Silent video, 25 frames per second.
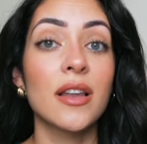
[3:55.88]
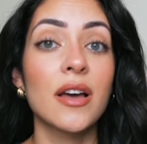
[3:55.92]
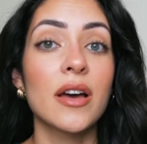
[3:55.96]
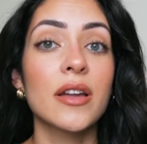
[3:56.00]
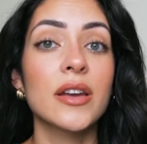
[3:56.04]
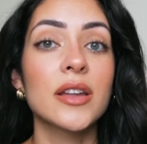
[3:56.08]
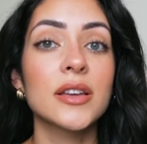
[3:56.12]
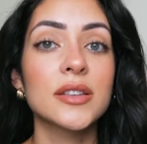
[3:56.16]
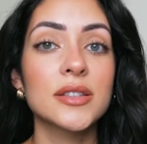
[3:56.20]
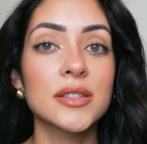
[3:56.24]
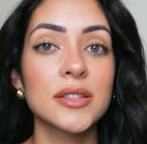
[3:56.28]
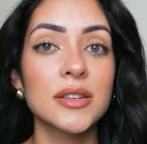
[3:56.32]

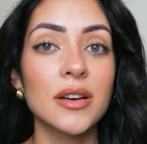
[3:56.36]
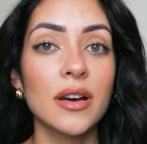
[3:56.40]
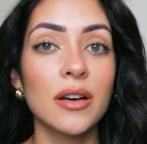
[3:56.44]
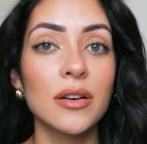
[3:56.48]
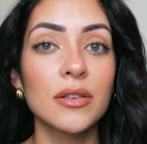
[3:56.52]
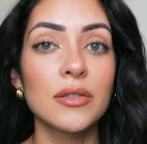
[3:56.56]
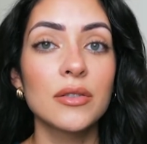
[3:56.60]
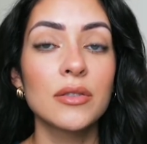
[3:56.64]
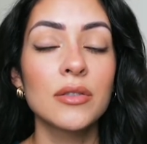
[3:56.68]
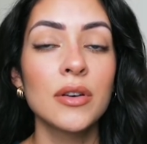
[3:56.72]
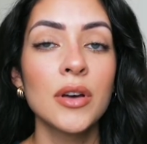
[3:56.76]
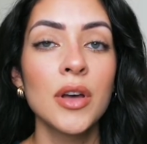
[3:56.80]
learning
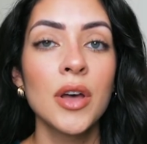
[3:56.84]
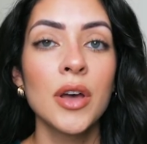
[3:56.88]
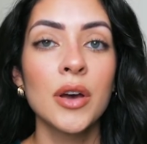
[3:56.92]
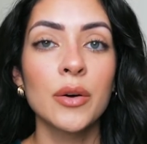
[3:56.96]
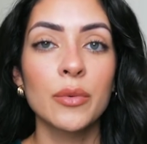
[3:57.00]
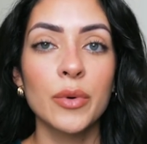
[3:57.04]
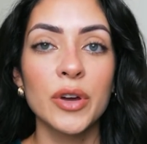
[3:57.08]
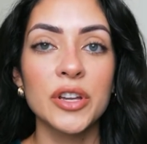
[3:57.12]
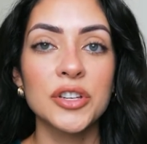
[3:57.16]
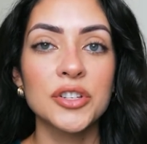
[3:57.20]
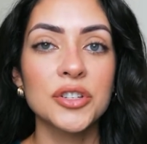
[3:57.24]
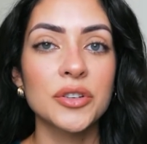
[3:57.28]
style,
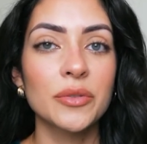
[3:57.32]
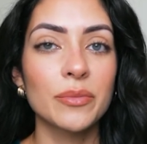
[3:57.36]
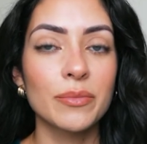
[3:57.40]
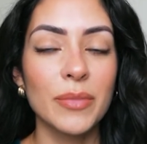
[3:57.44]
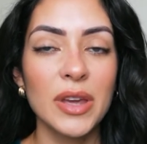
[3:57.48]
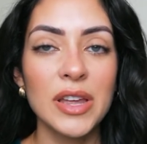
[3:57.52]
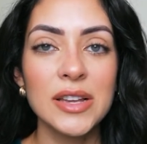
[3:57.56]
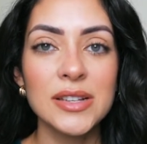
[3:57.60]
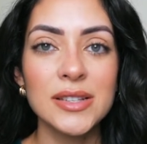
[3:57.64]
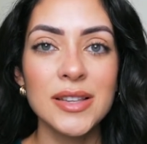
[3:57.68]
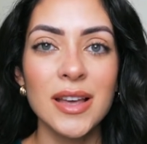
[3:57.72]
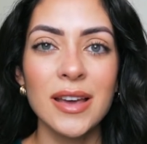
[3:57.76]
which
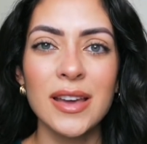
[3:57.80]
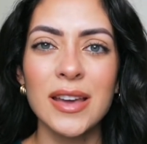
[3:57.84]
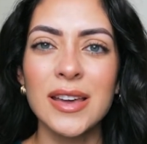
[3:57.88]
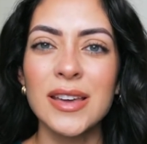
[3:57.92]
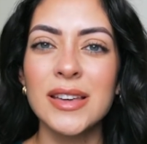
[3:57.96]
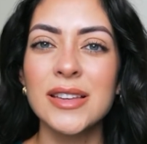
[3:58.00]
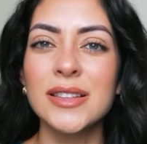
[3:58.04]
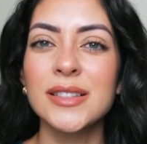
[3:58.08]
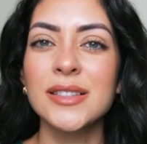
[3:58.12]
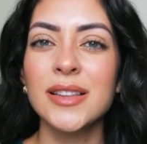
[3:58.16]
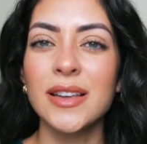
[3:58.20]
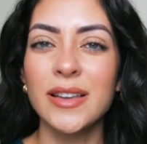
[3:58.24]
means that it
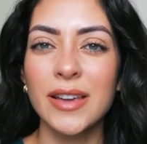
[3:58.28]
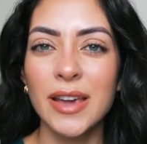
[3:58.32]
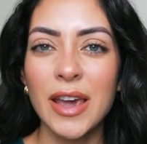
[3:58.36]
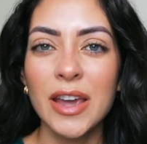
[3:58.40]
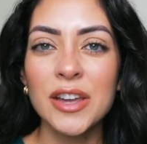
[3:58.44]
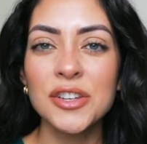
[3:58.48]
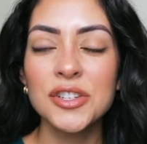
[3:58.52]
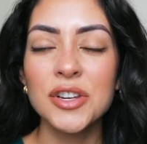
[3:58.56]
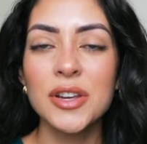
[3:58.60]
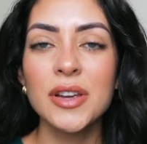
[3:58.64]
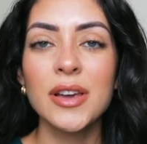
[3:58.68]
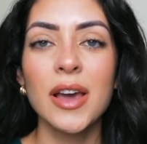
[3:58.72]
is
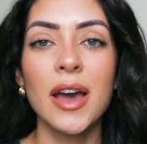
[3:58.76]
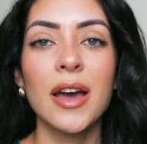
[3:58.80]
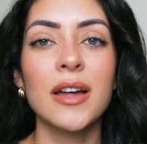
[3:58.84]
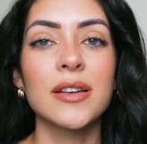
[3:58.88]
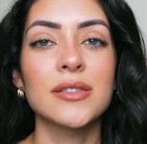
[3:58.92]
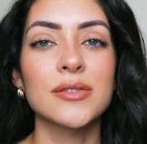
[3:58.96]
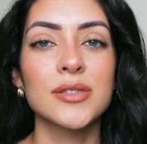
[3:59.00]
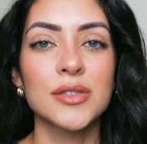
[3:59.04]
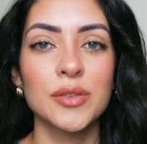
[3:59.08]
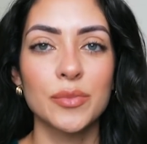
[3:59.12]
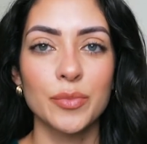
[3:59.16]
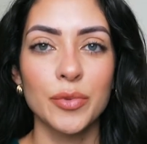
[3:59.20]
engaging
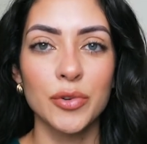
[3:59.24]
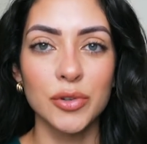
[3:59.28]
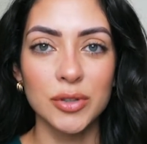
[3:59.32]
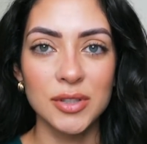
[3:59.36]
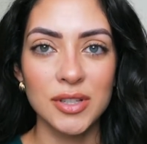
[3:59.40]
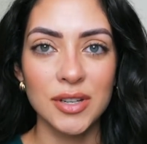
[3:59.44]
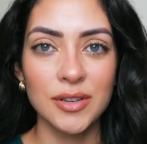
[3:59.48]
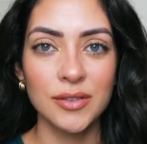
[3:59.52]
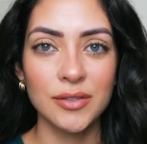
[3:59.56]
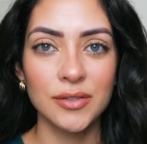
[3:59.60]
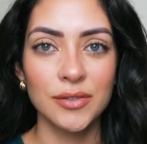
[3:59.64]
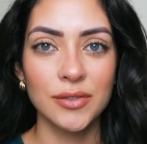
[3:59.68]
and
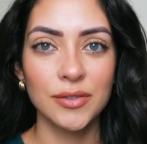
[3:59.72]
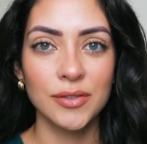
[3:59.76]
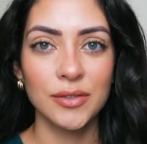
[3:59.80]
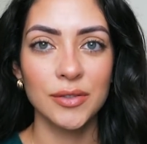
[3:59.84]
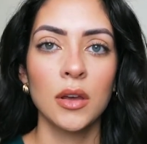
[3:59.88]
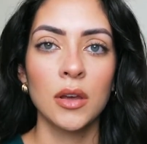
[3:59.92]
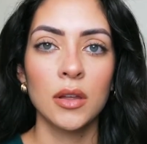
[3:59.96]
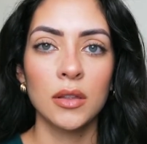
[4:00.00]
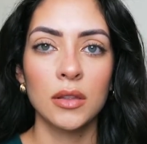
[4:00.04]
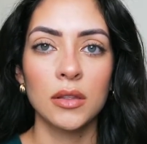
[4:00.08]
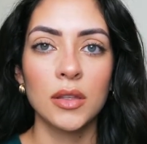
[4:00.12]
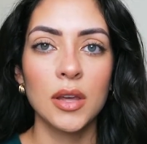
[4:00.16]
supportive.
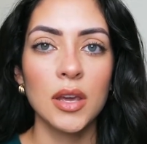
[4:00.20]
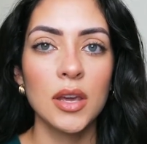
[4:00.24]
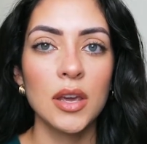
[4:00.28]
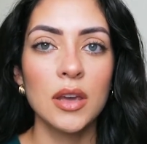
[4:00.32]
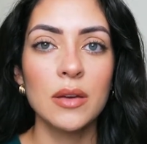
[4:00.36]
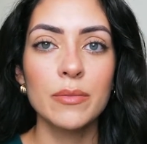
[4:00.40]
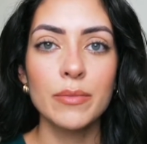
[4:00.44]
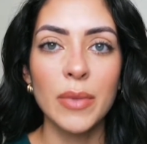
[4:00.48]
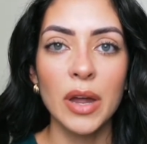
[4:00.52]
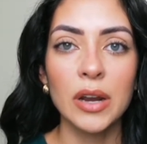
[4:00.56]
The